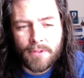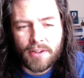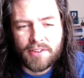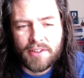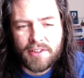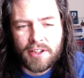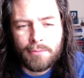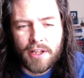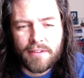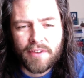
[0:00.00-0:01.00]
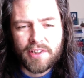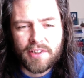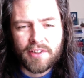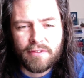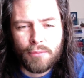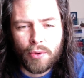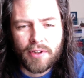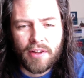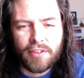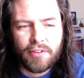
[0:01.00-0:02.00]
This is seen by the visits of more
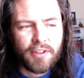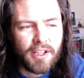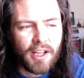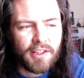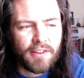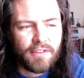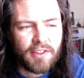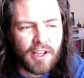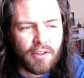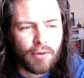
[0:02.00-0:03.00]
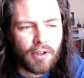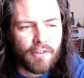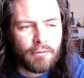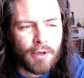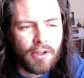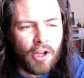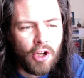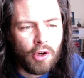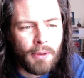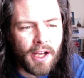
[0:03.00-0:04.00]
than 30 heads of state or government
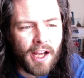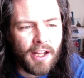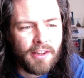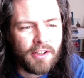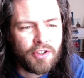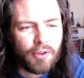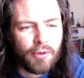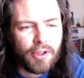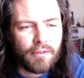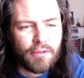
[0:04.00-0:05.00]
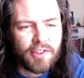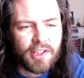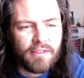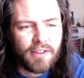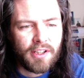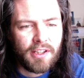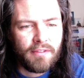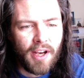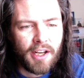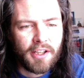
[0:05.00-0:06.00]
whom I had the joy of receiving in the
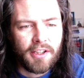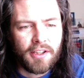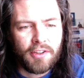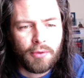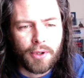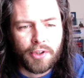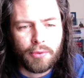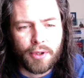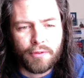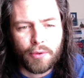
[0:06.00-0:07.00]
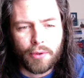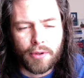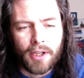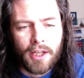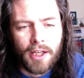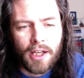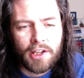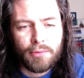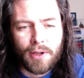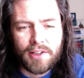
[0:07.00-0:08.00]
Vatican in 2024,
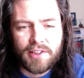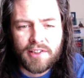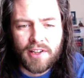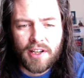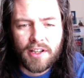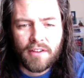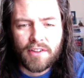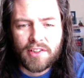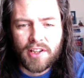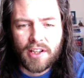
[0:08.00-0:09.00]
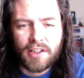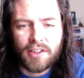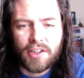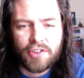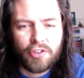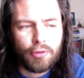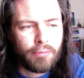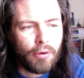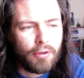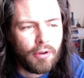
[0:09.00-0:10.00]
as well as the signing of the second additional
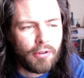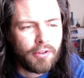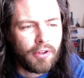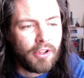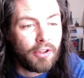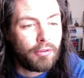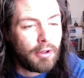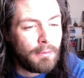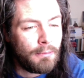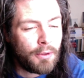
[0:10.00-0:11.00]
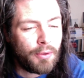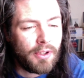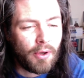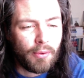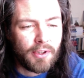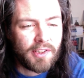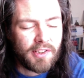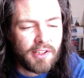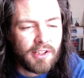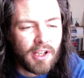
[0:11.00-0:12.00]
protocol to the agreement between the Holy
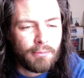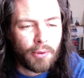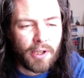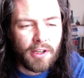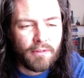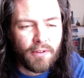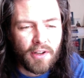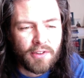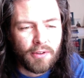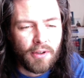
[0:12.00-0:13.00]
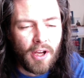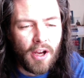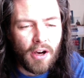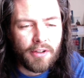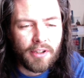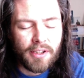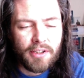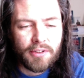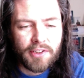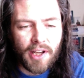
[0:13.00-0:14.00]
See and Burkina Faso on the
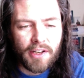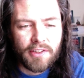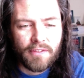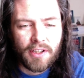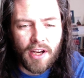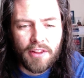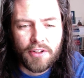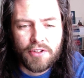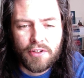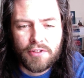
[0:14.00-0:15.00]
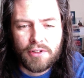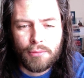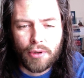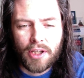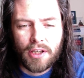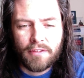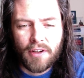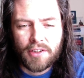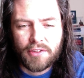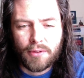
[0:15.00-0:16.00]
legal status of the Catholic Church in Burkina
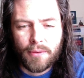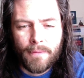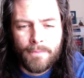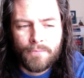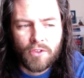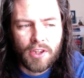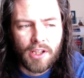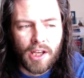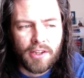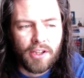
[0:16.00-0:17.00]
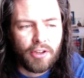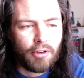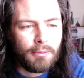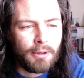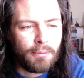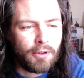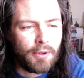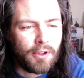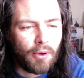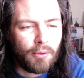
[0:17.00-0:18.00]
Faso, and the agreement
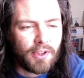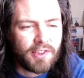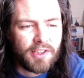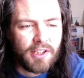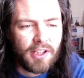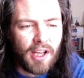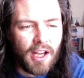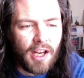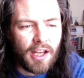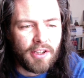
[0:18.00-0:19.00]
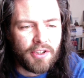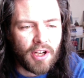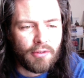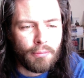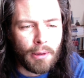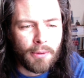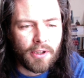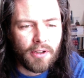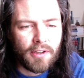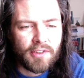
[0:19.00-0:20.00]
between the Holy See and the Czech Republic
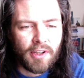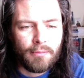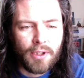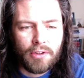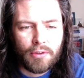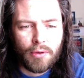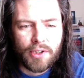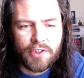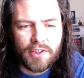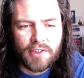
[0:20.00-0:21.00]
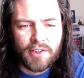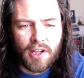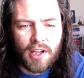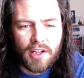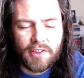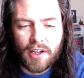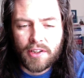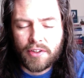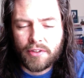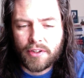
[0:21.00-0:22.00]
on some legal questions
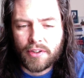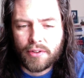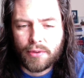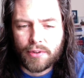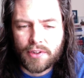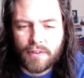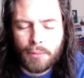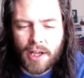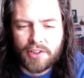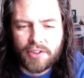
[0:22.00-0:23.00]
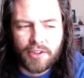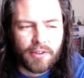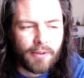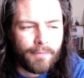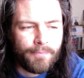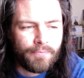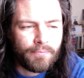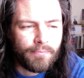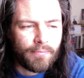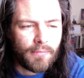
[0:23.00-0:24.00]
signed during the course of the past year.
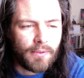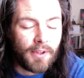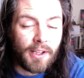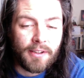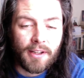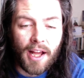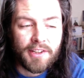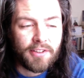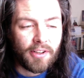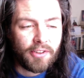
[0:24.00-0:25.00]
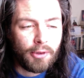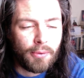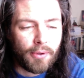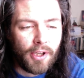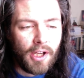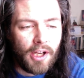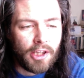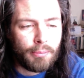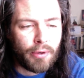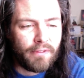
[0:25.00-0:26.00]
Then, last October,
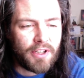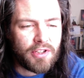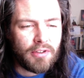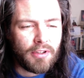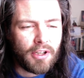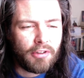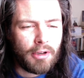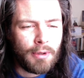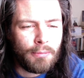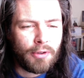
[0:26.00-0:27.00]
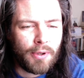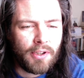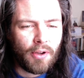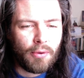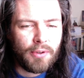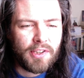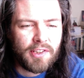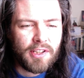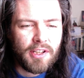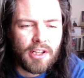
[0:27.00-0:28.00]
the provisional agreement between the Holy
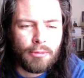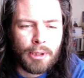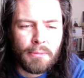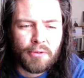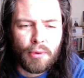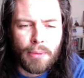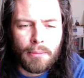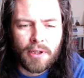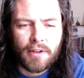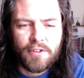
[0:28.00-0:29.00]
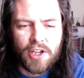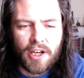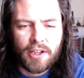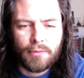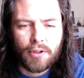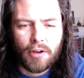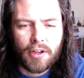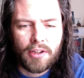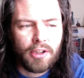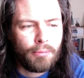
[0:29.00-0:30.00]
See and the People's Republic of China
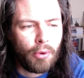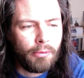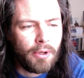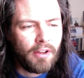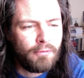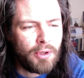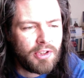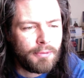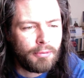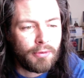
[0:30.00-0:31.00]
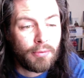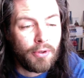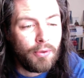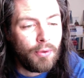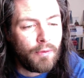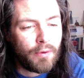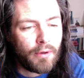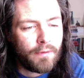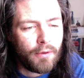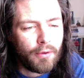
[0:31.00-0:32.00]
regarding the appointment of bishops was renewed for a
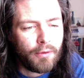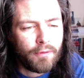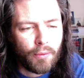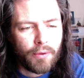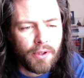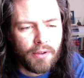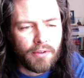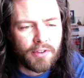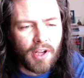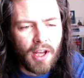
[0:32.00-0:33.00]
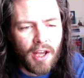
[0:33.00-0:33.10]
further 4 years,